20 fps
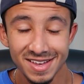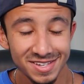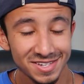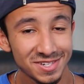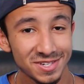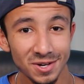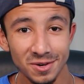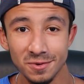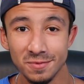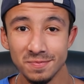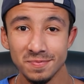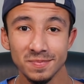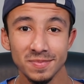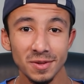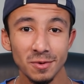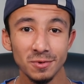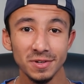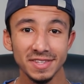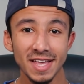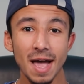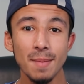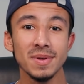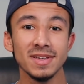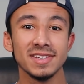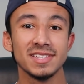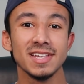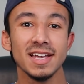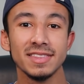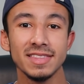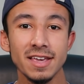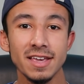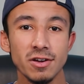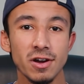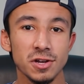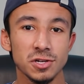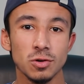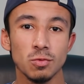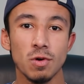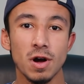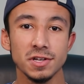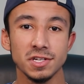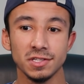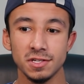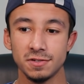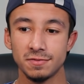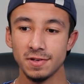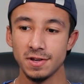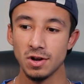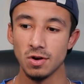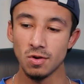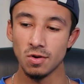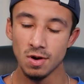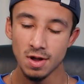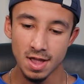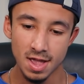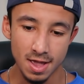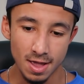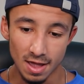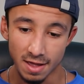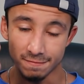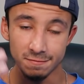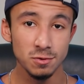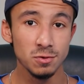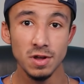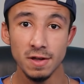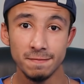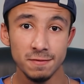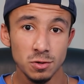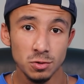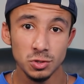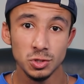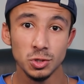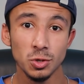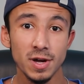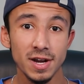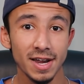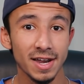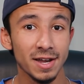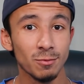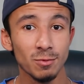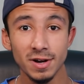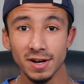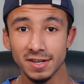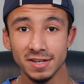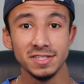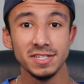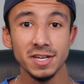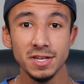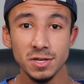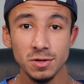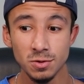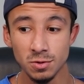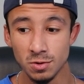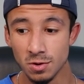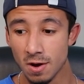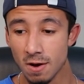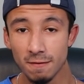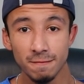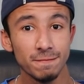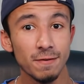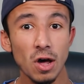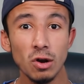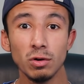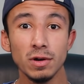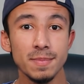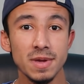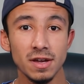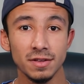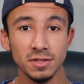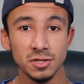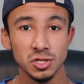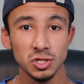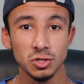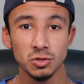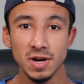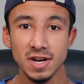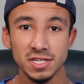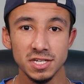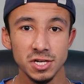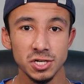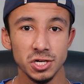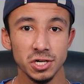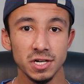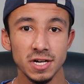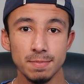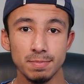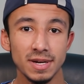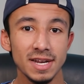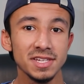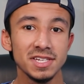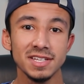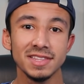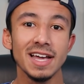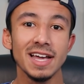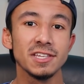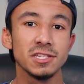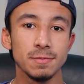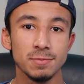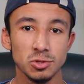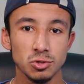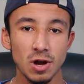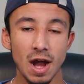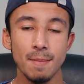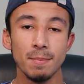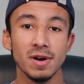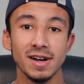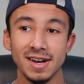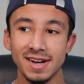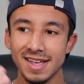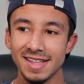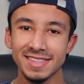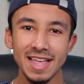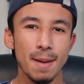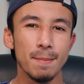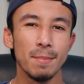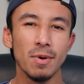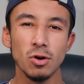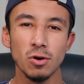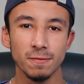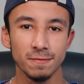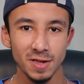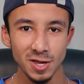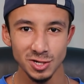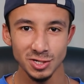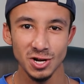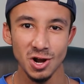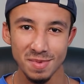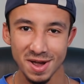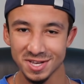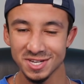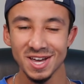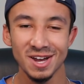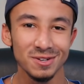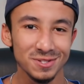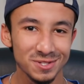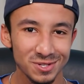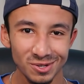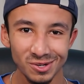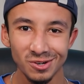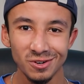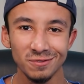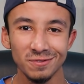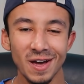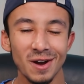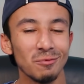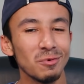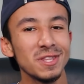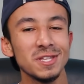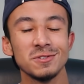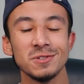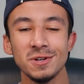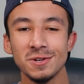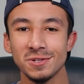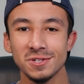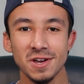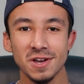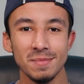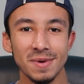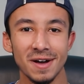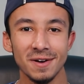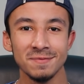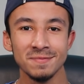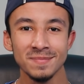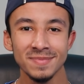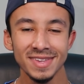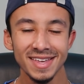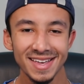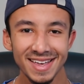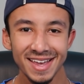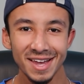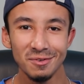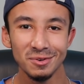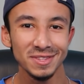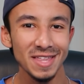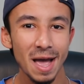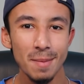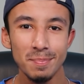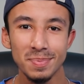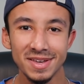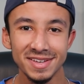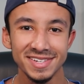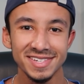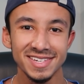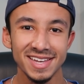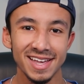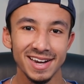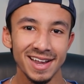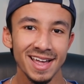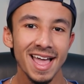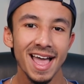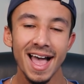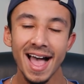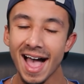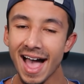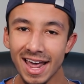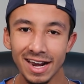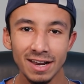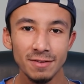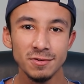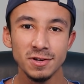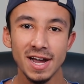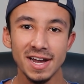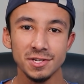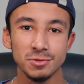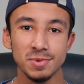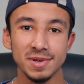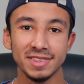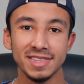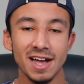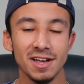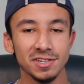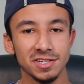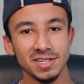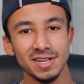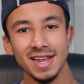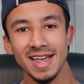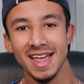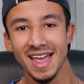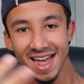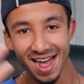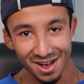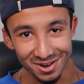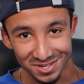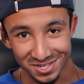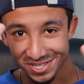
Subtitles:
So with that being said, thank you guys for watching this video. If you enjoyed it and want to continue following me on this crazy journey, please hit that subscribe button and hit that bell notification on my channel to get notified when these videos come out. And with that being said, I love you guys 3000. I'll